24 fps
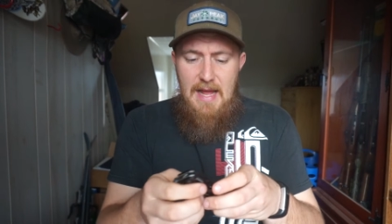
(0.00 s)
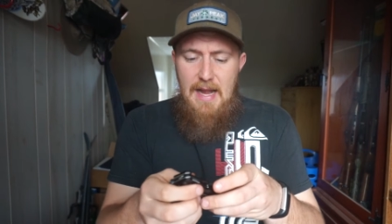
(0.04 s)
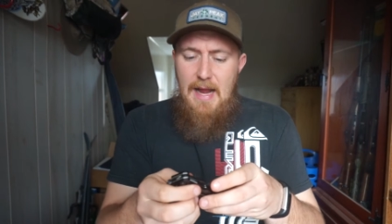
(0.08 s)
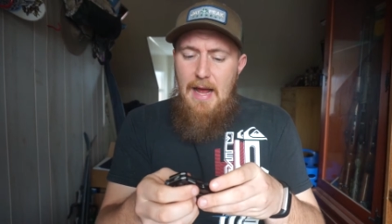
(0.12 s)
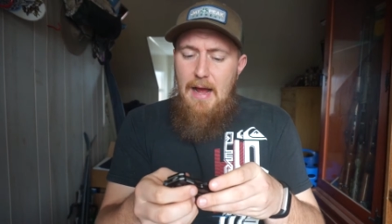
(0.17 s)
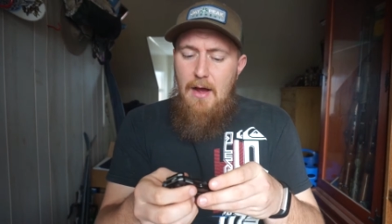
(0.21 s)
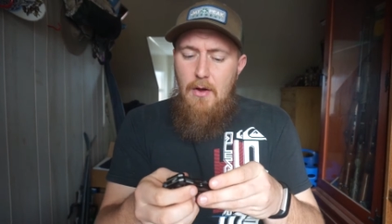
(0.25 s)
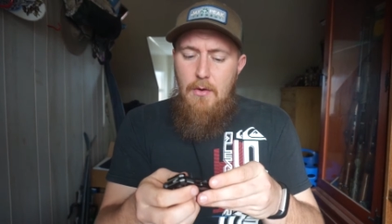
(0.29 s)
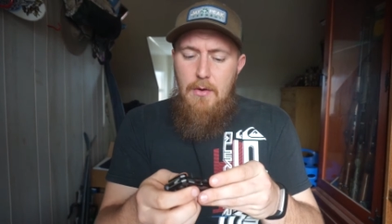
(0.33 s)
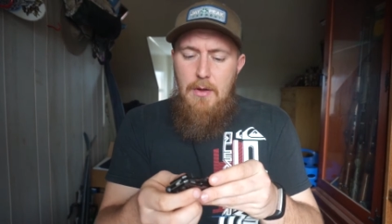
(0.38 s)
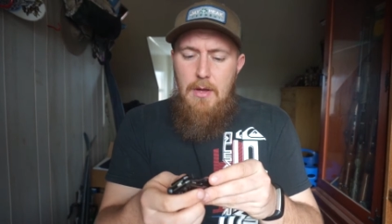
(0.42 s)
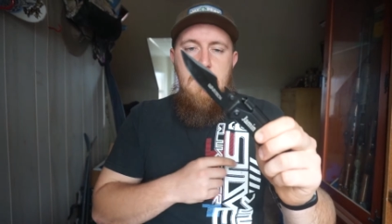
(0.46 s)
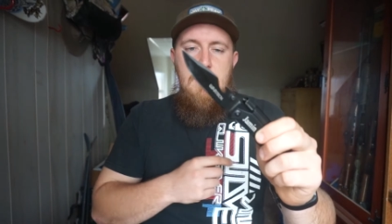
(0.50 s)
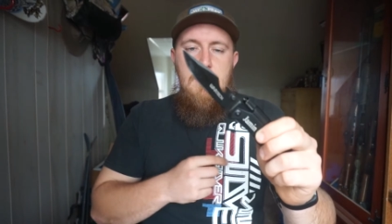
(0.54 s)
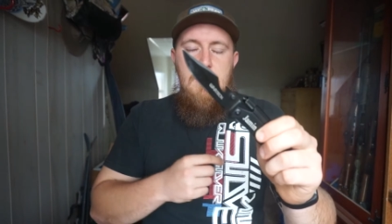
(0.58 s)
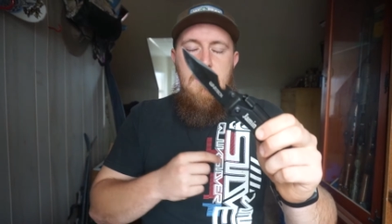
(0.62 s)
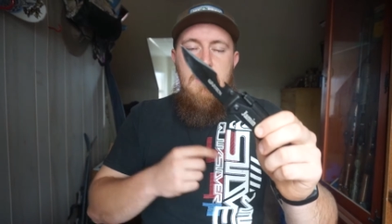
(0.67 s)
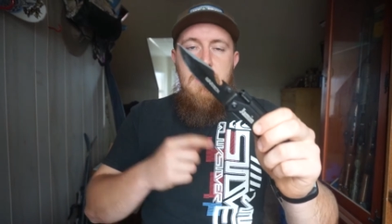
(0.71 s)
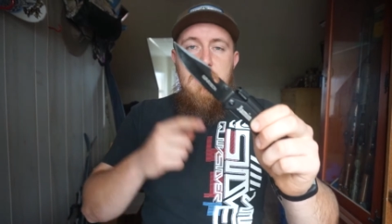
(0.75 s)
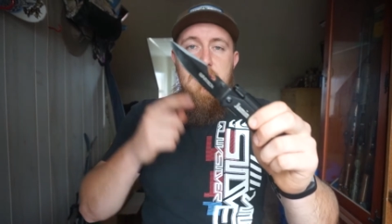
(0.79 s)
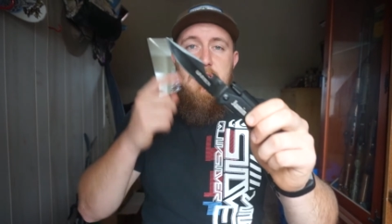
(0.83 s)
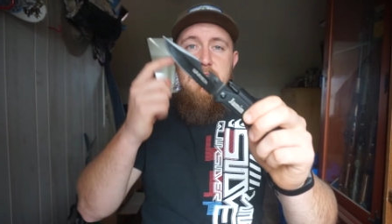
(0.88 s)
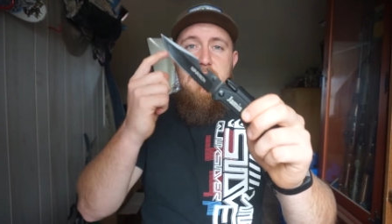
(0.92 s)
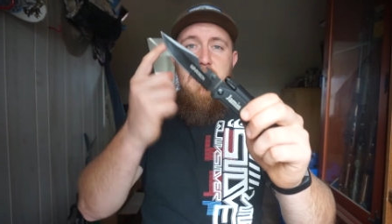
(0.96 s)
out.
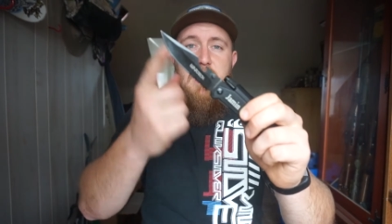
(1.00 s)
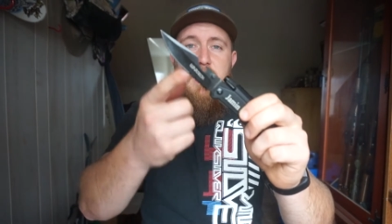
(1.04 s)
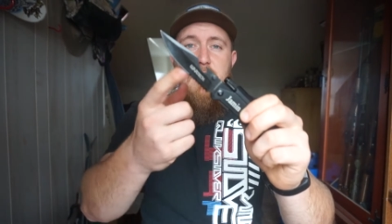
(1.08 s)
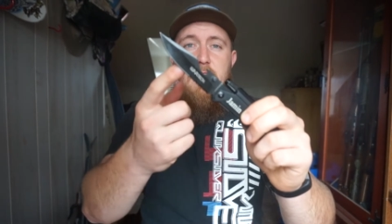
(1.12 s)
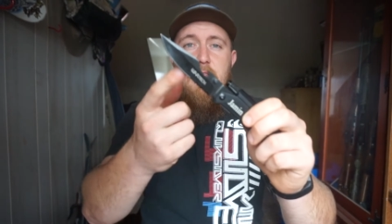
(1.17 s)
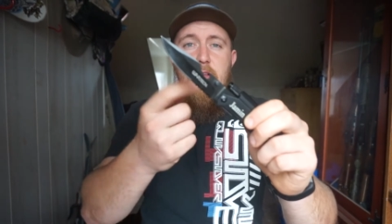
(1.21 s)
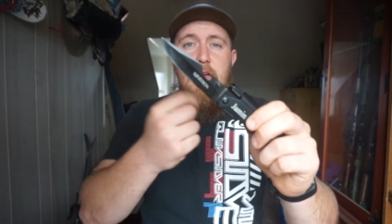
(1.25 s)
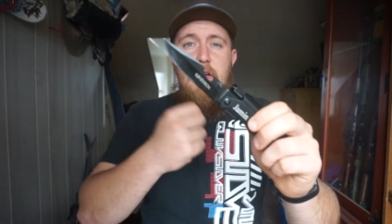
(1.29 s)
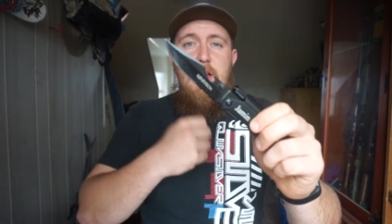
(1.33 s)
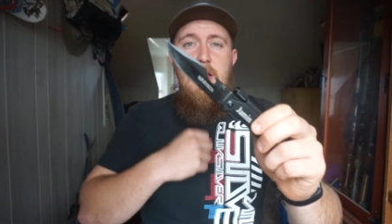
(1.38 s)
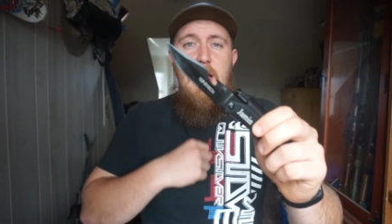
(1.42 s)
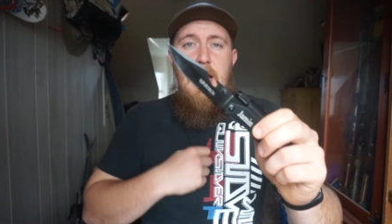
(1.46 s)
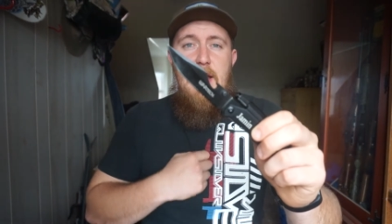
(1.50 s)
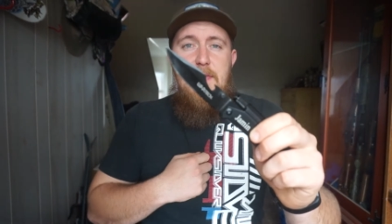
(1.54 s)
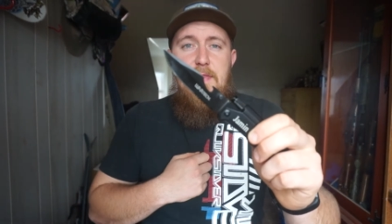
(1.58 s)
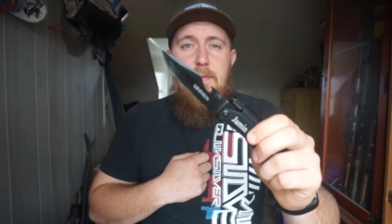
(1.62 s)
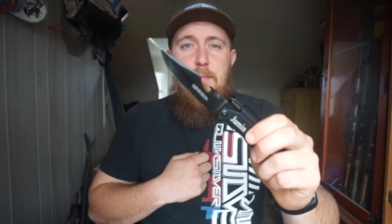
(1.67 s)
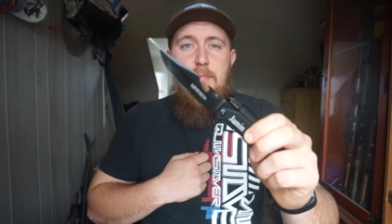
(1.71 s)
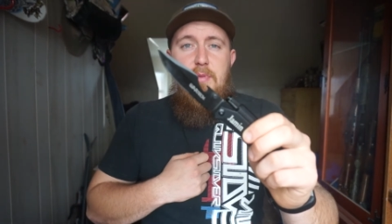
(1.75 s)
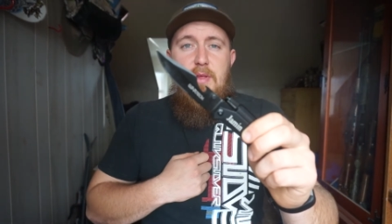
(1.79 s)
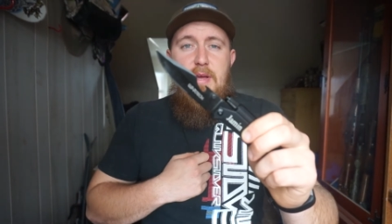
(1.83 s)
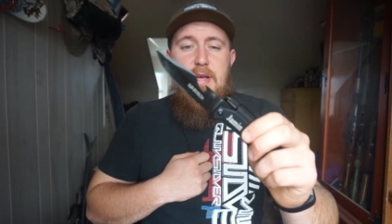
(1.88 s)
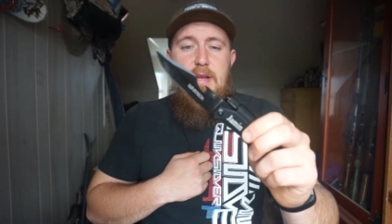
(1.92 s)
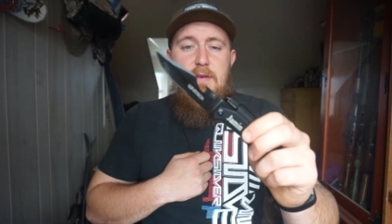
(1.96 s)
let taking a look at the
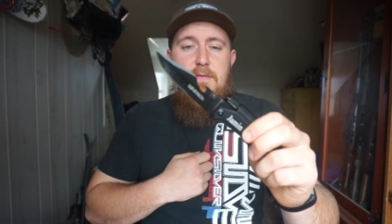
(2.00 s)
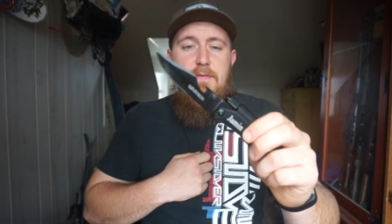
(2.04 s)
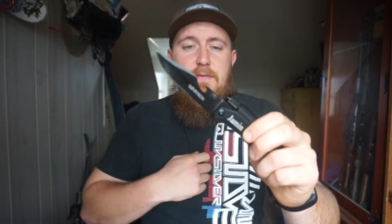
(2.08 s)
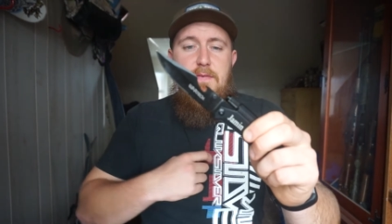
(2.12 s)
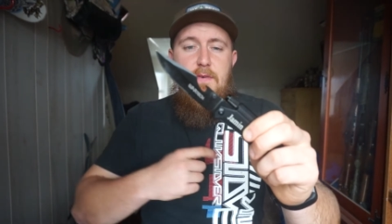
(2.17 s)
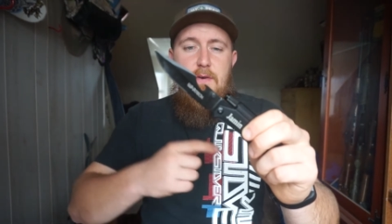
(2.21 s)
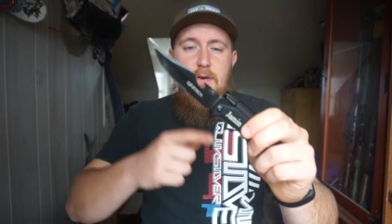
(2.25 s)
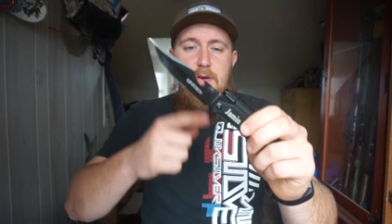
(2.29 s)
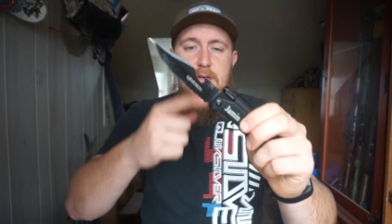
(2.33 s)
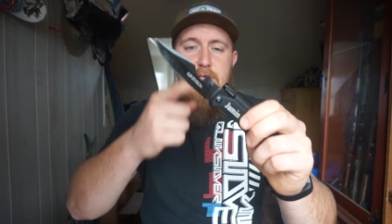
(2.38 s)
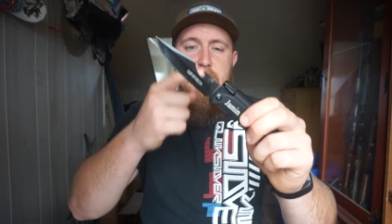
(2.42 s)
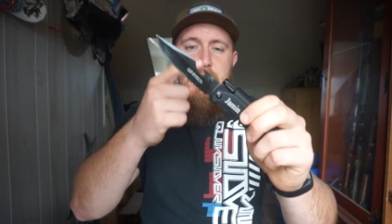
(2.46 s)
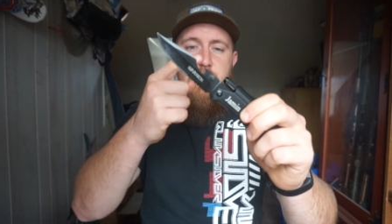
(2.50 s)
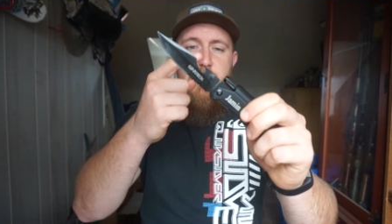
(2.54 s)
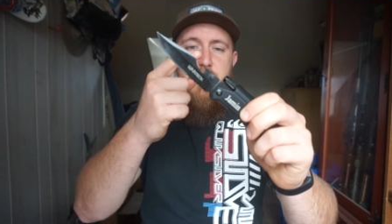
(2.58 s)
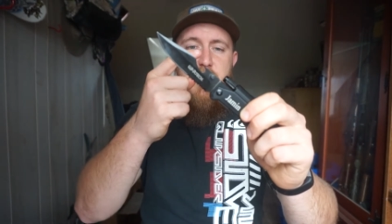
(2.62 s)
blade first.